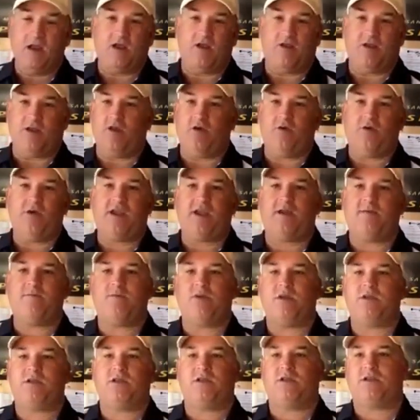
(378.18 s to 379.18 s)
The OEM
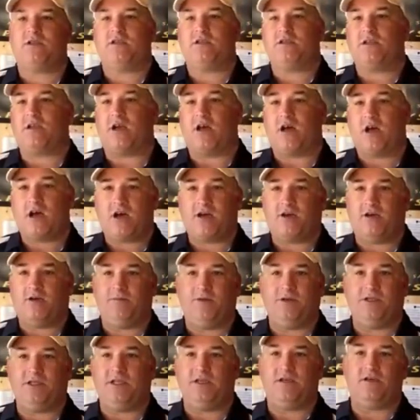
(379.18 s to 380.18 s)
business is
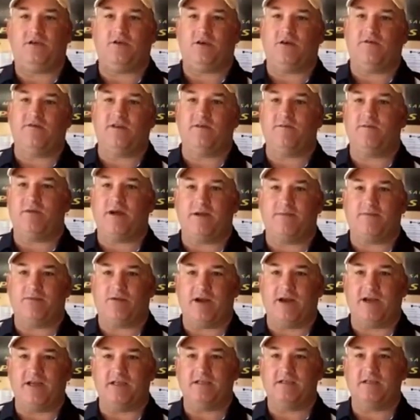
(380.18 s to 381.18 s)
100% driven by
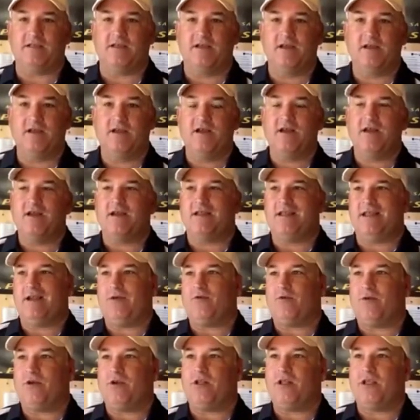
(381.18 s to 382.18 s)
price. They
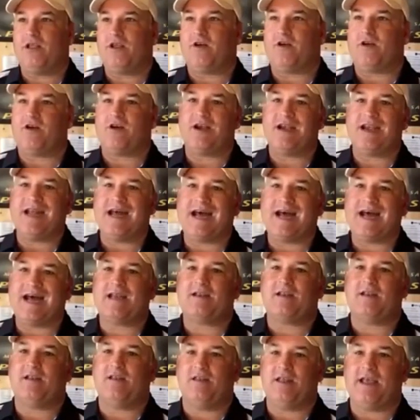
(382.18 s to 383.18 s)
really are
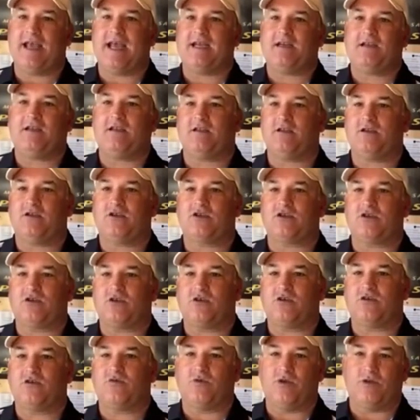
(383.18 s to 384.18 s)
not that
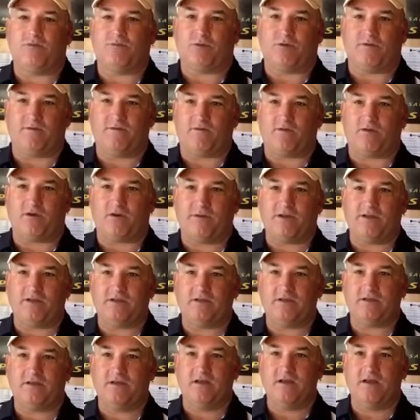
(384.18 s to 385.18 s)
concerned with
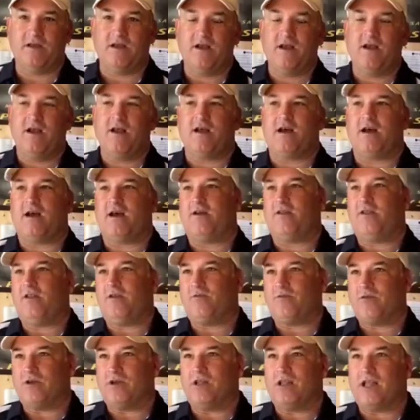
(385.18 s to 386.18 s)
performance. They
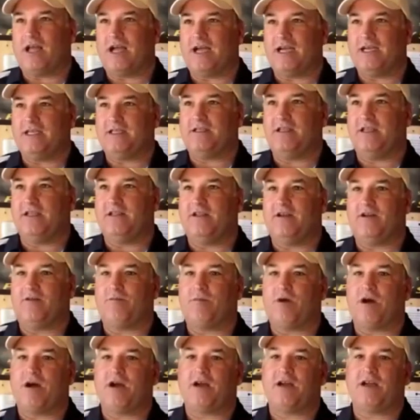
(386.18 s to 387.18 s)
realize that they're
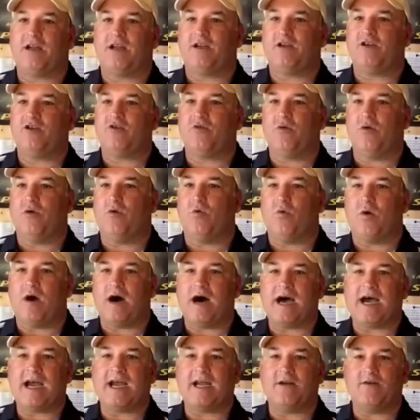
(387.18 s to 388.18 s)
marketing to a
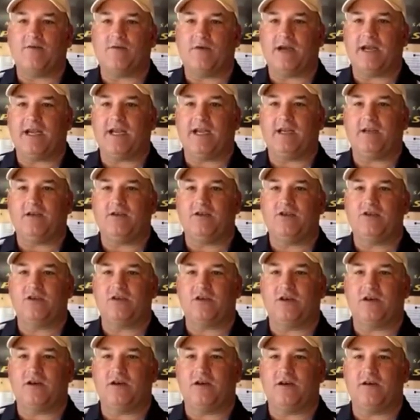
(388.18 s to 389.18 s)
wide range
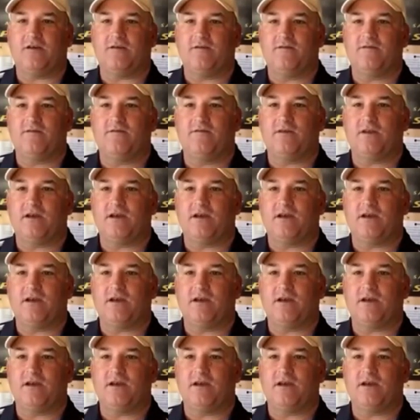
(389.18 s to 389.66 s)
of